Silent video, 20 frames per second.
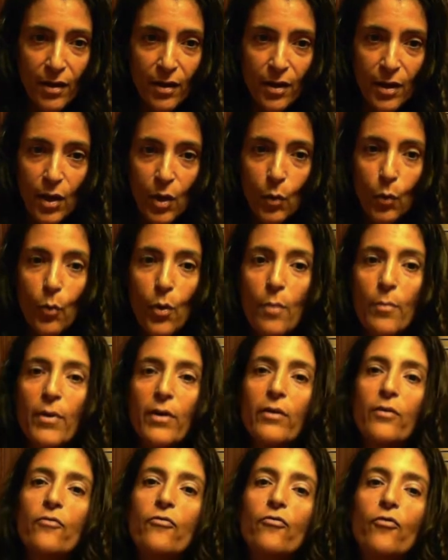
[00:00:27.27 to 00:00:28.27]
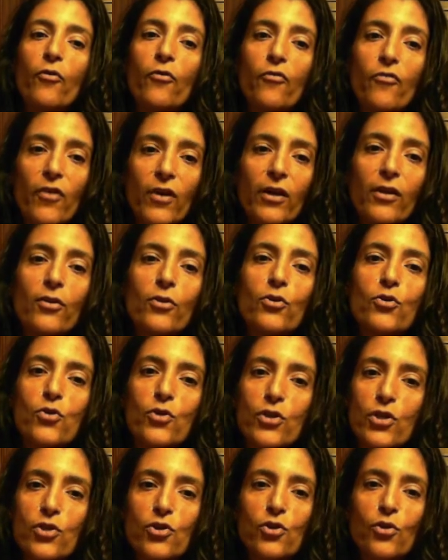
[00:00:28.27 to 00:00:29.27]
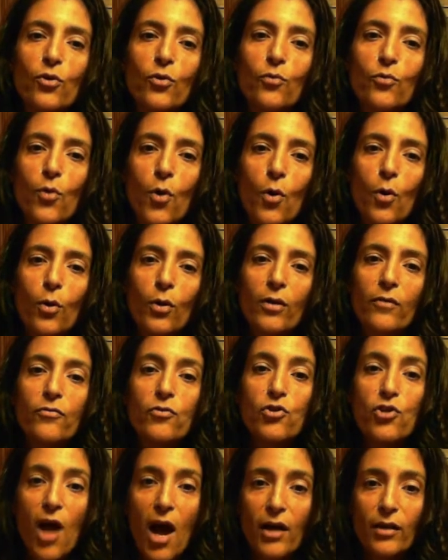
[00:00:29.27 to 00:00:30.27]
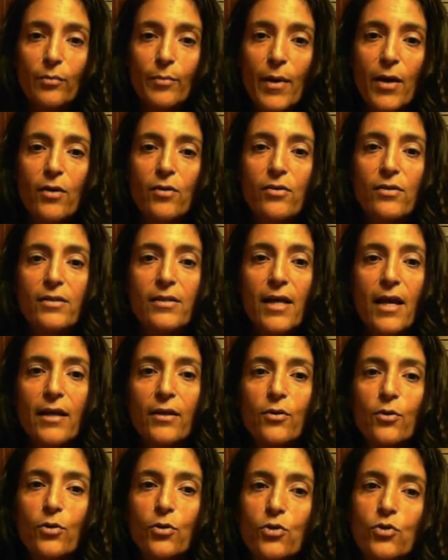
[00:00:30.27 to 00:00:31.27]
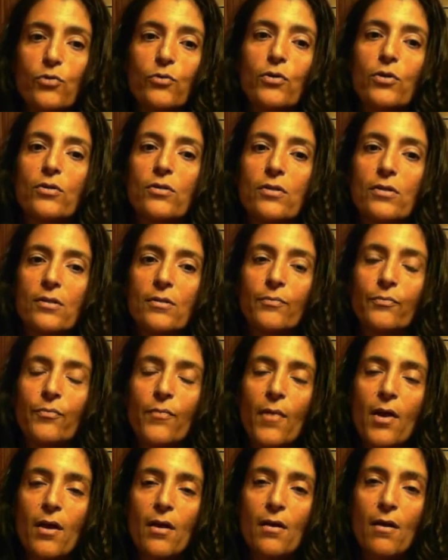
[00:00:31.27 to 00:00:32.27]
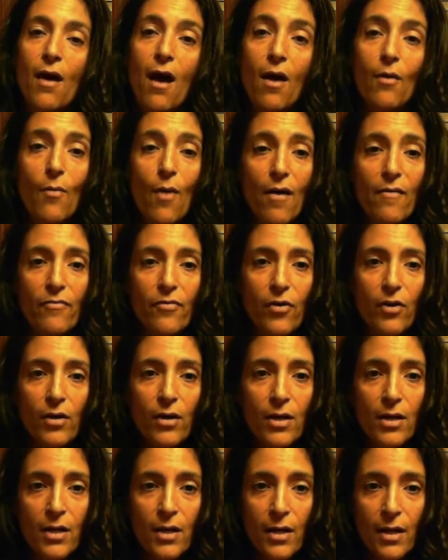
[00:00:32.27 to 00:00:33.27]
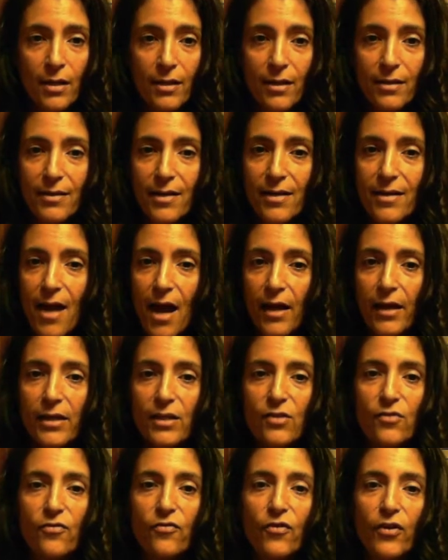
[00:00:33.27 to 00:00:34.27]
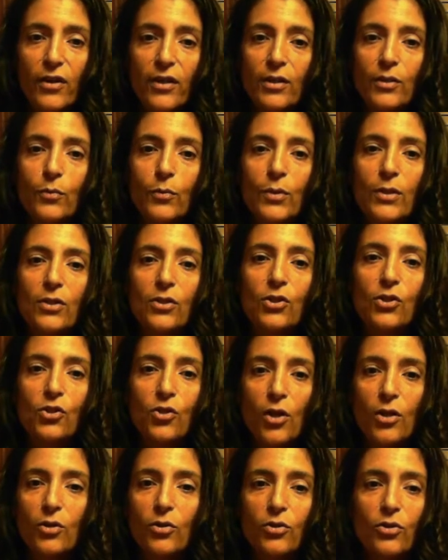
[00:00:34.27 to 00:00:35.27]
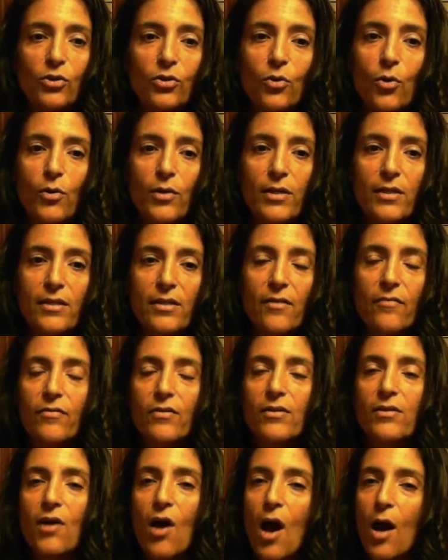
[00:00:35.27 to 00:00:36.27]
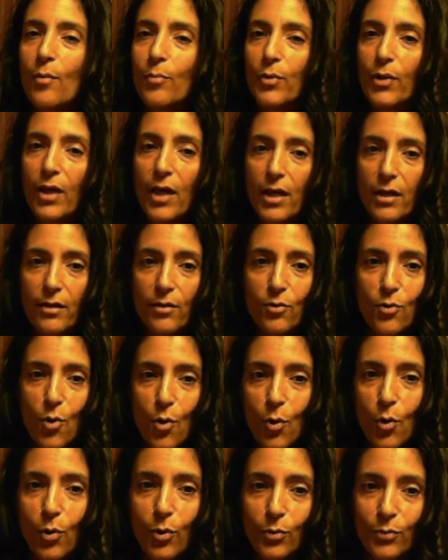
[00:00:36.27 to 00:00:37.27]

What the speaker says: Women fulfill their traditional role of childbearers and nurturers. However, the Tanakh is filled with struggle stories of this complicated goal.